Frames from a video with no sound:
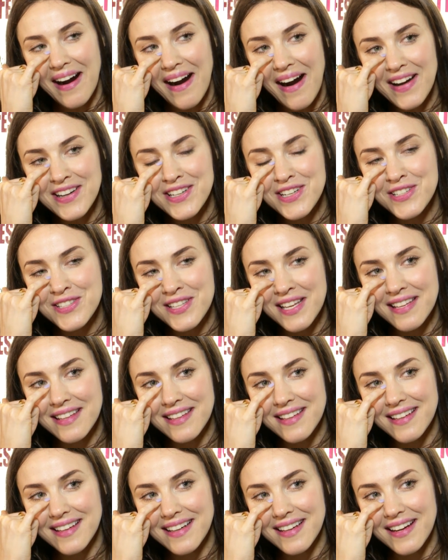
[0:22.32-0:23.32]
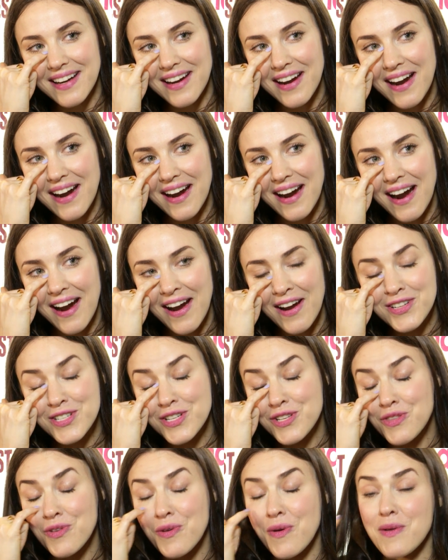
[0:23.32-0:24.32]
I just think, I
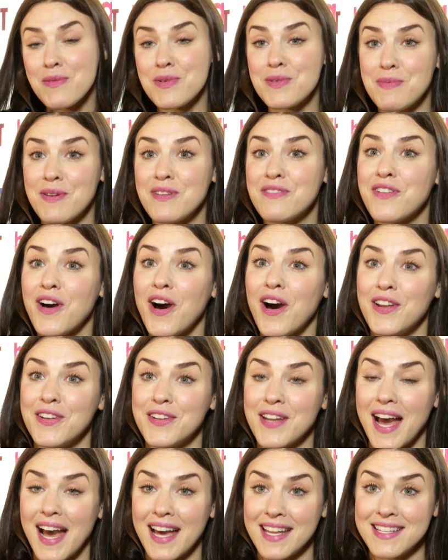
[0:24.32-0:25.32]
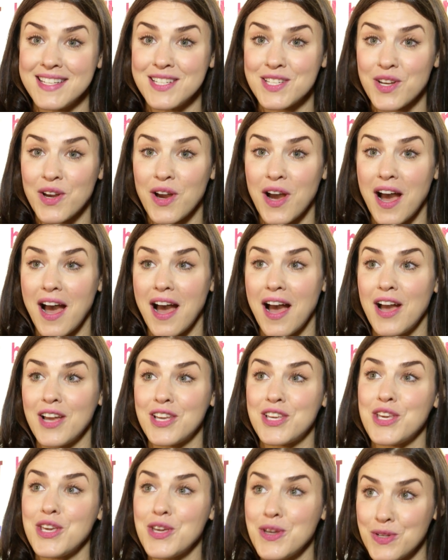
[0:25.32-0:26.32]
just thought it would be fun and a
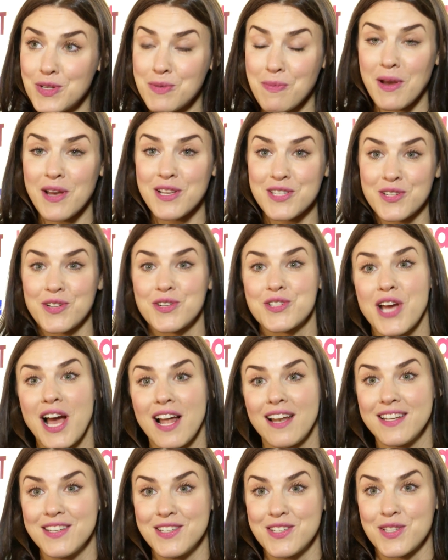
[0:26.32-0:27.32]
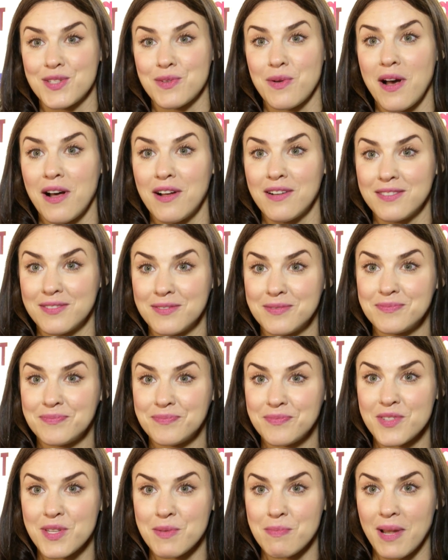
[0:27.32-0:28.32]
huge personal challenge as well
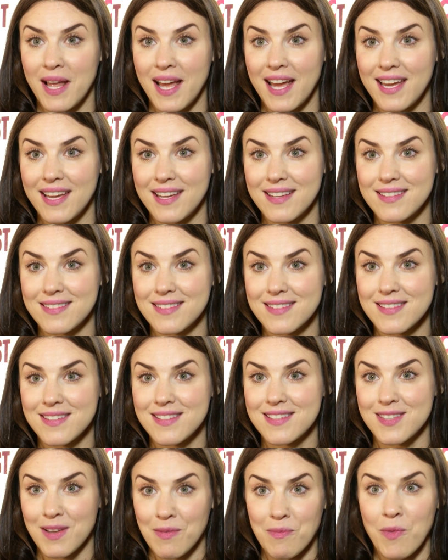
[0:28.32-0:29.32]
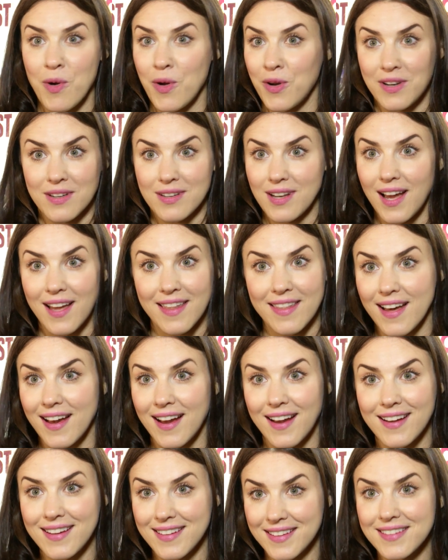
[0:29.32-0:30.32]
to play someone like
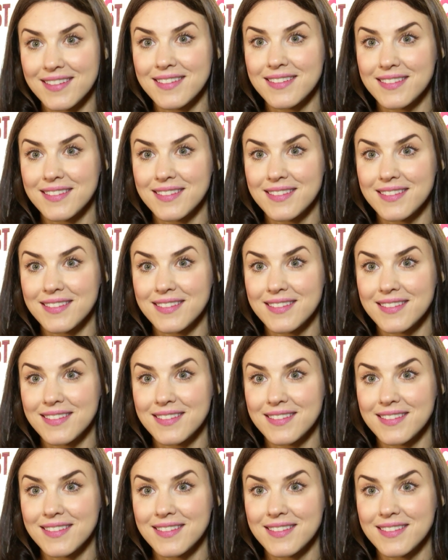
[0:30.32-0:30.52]
that.